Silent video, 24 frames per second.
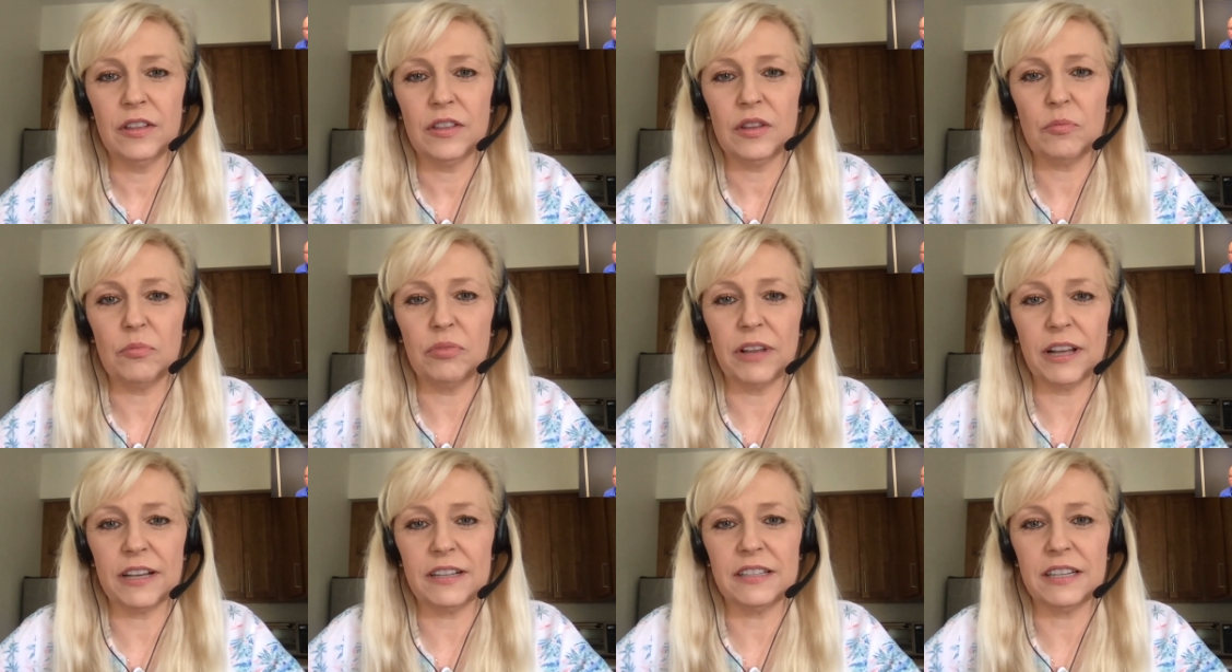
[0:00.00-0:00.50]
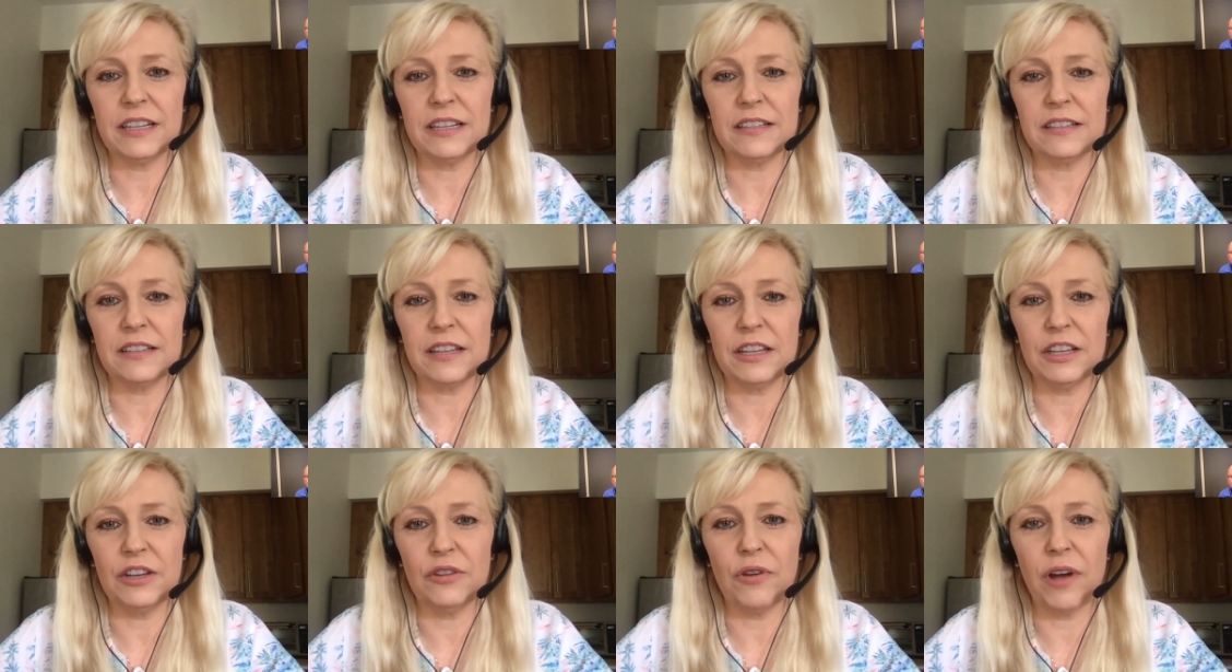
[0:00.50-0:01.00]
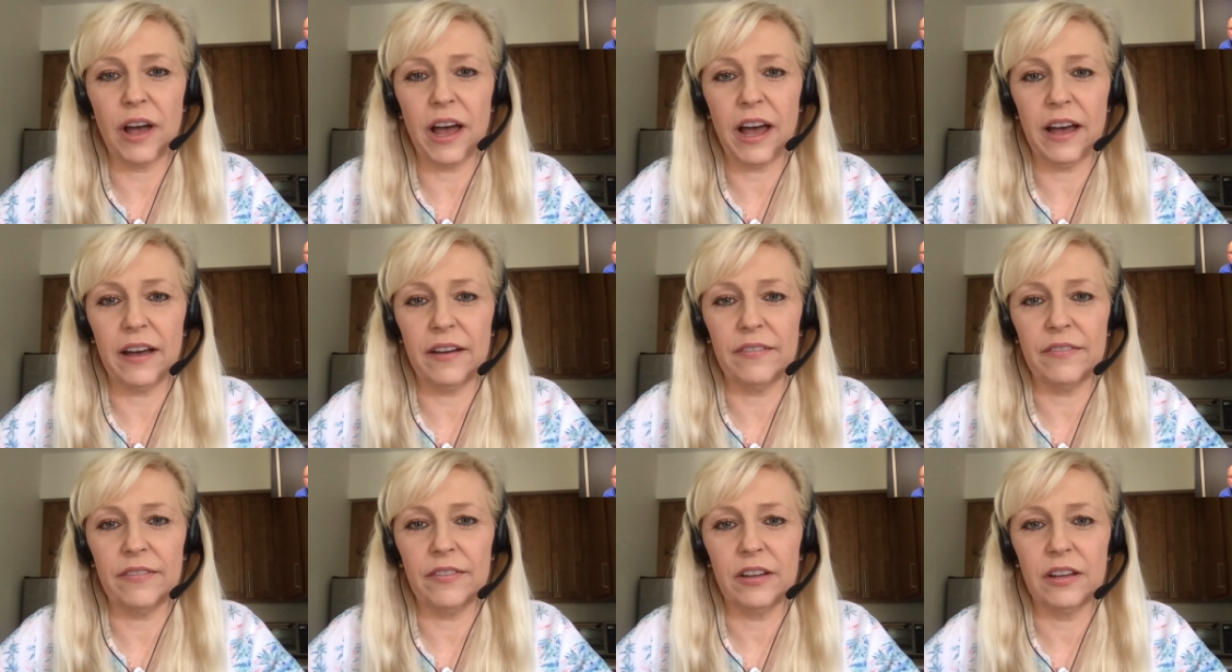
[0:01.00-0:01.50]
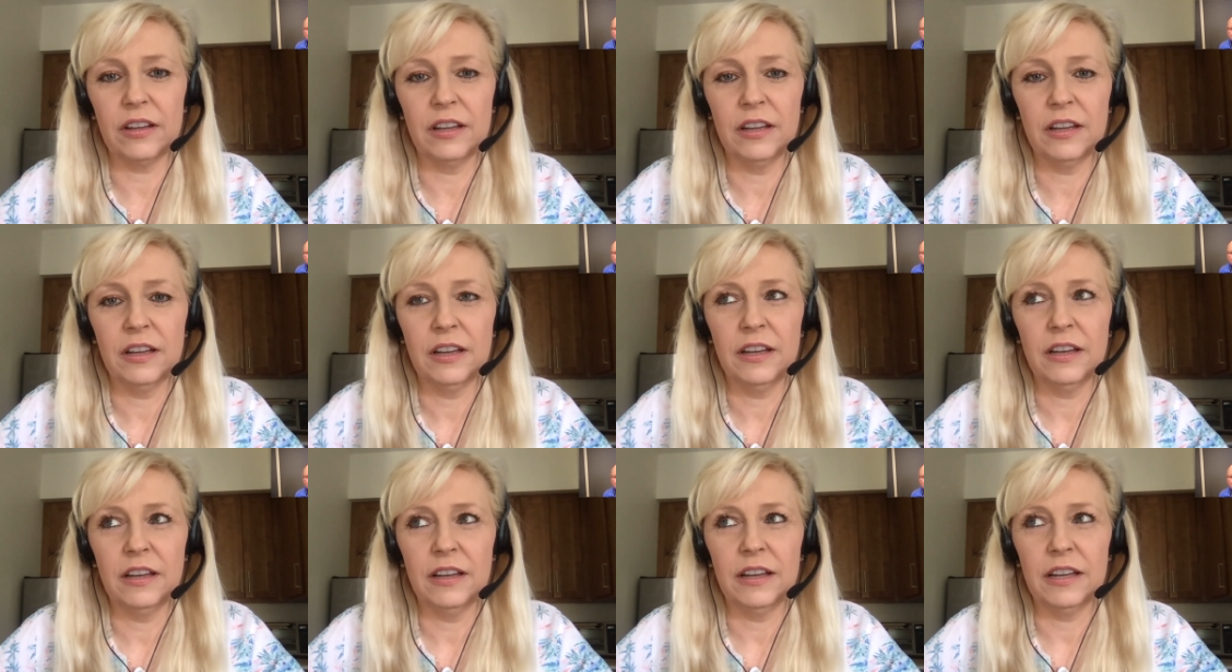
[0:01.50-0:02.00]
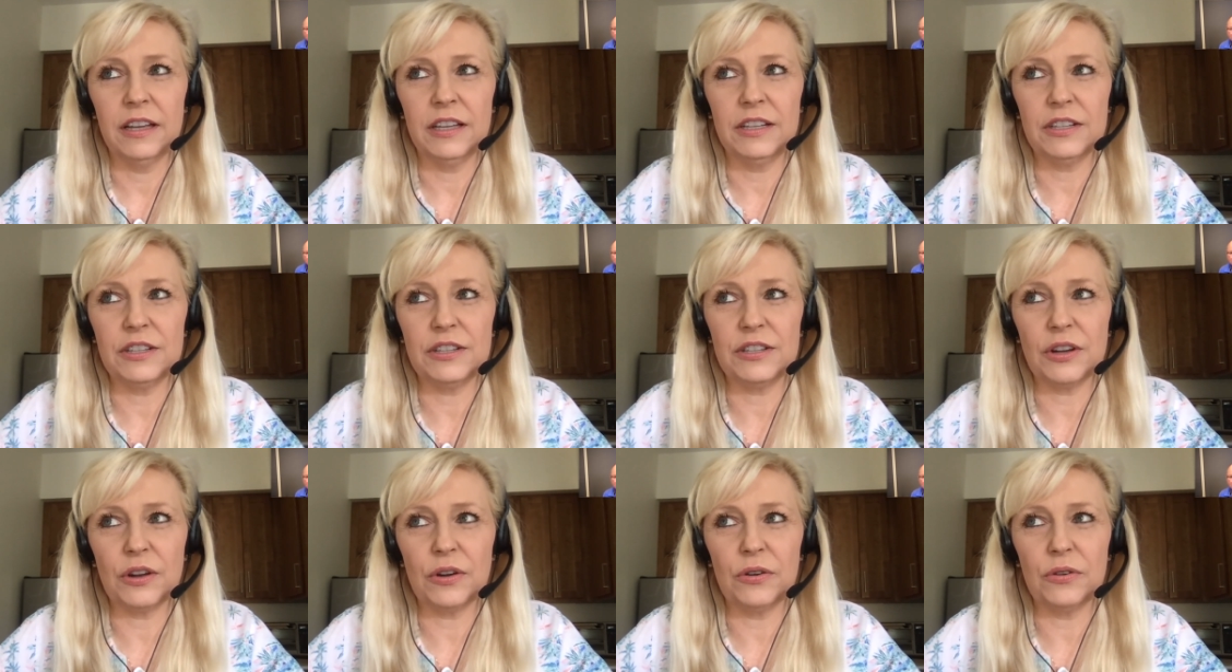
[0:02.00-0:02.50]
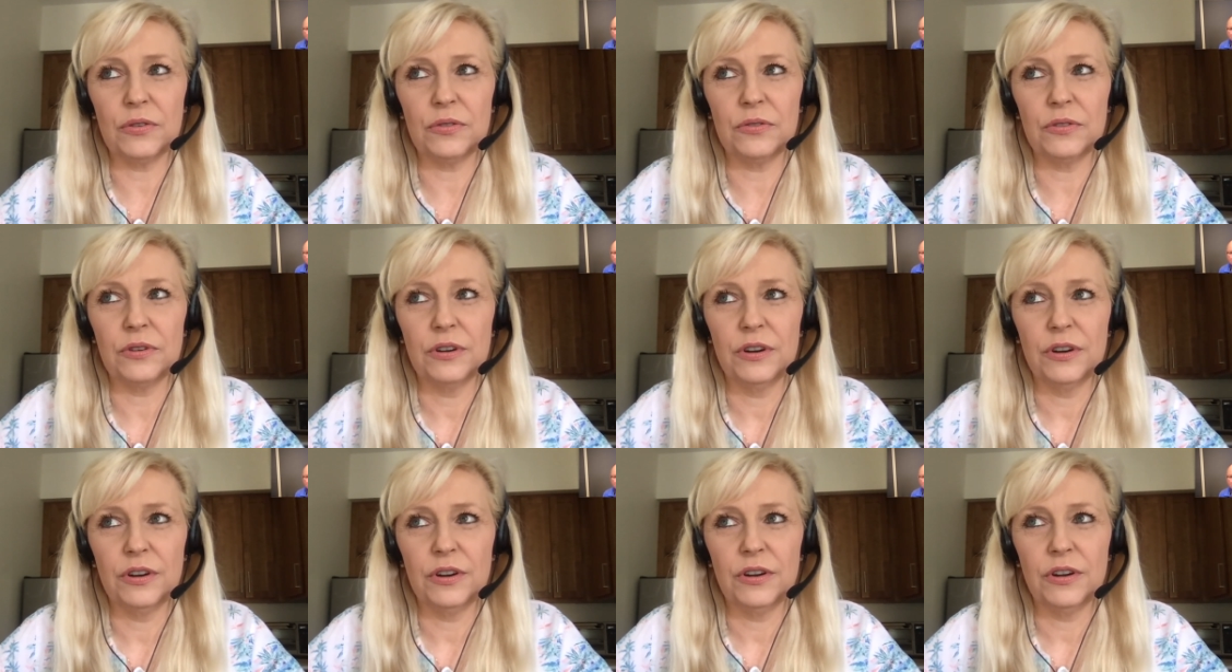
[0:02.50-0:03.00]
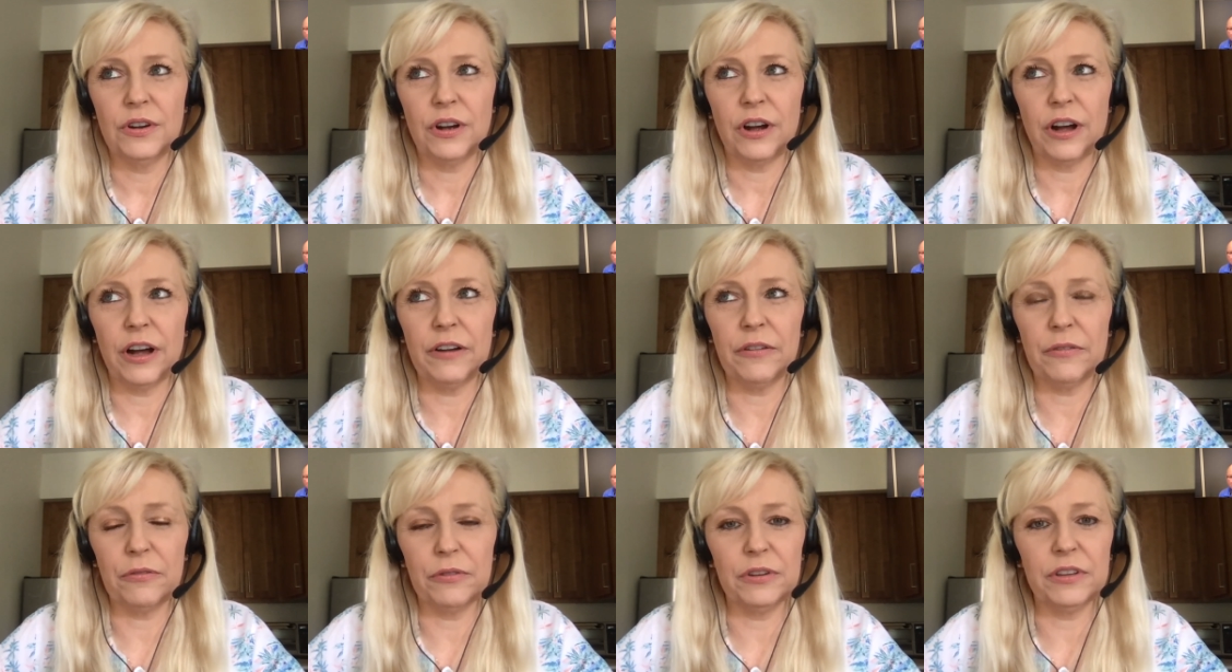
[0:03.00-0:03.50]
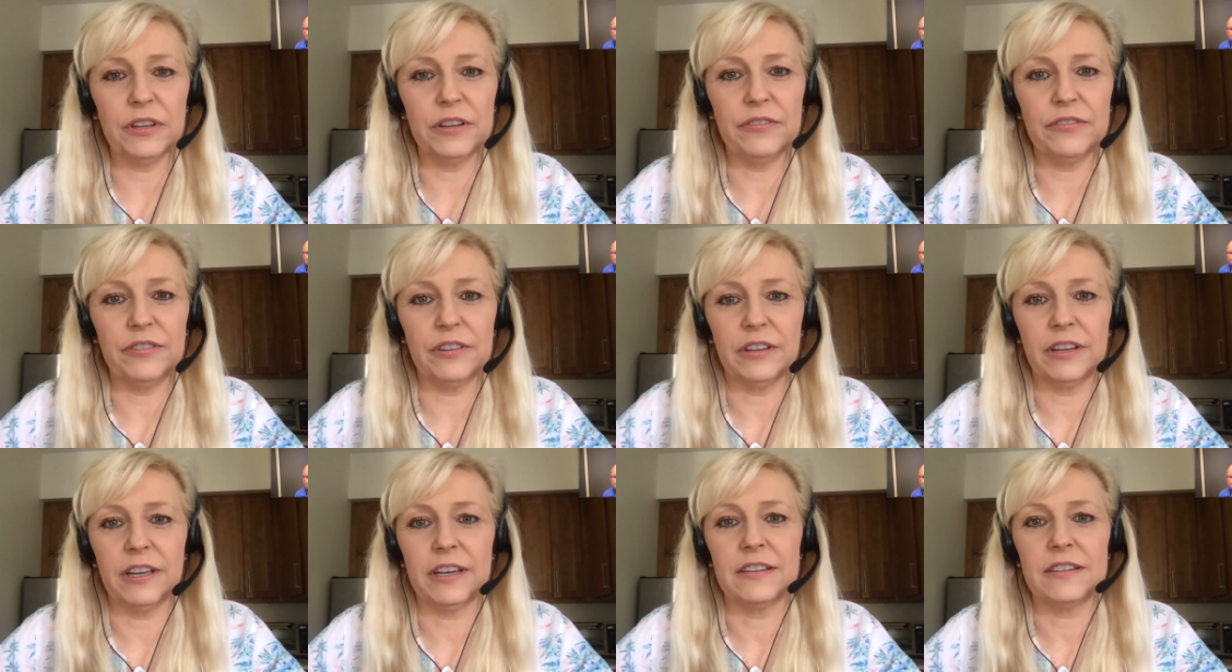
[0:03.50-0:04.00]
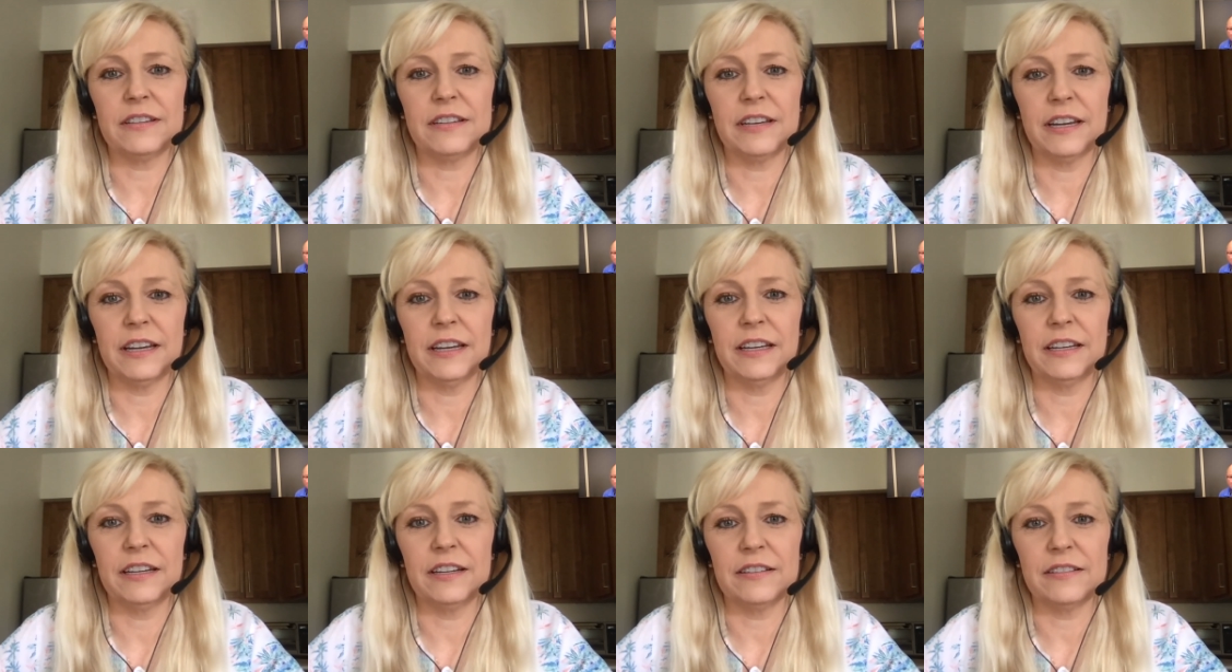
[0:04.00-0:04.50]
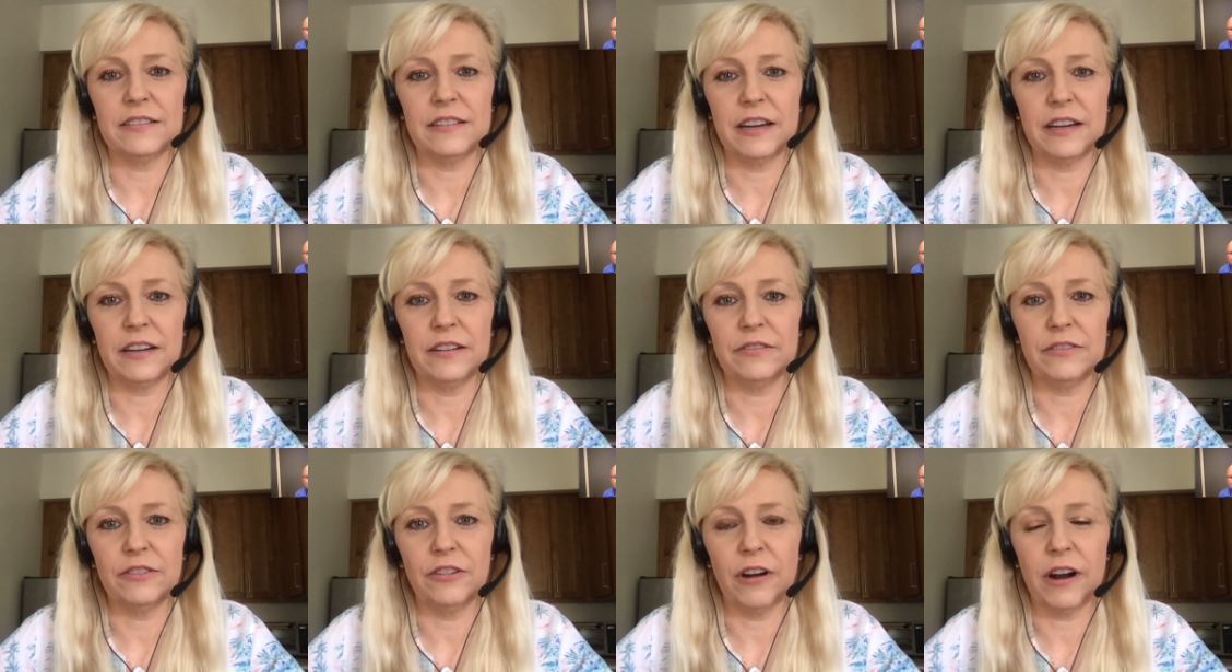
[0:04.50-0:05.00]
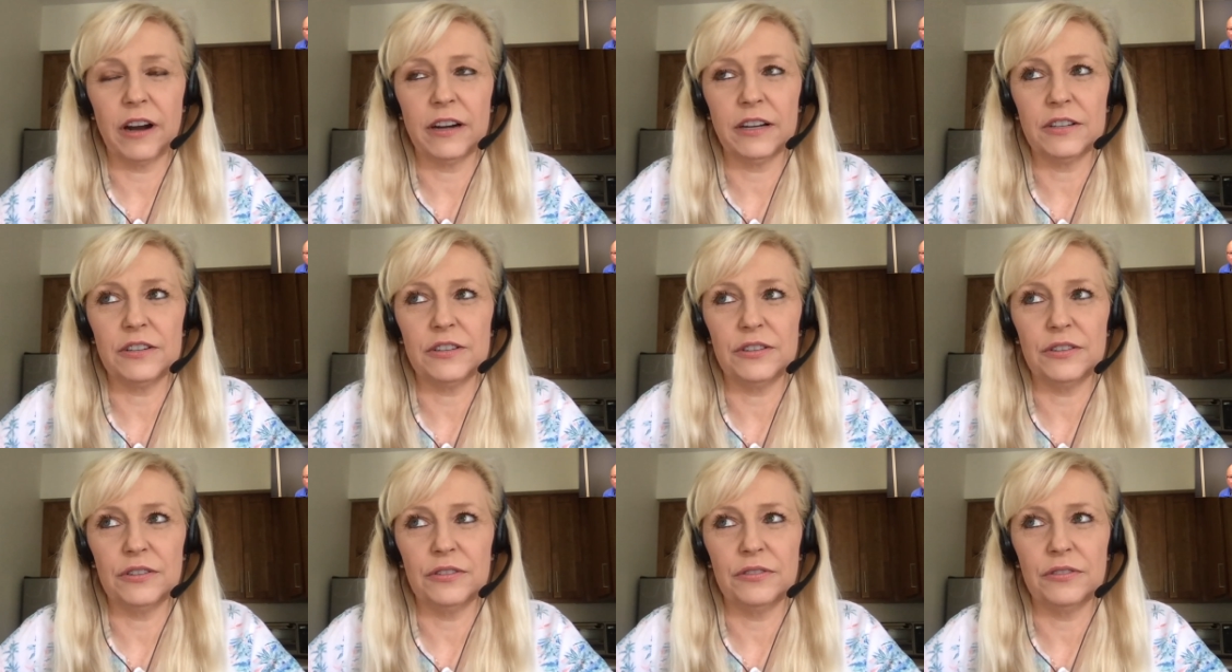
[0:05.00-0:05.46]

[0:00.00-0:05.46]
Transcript: blessings that you have. And so I really feel like staying in a state of gratitude.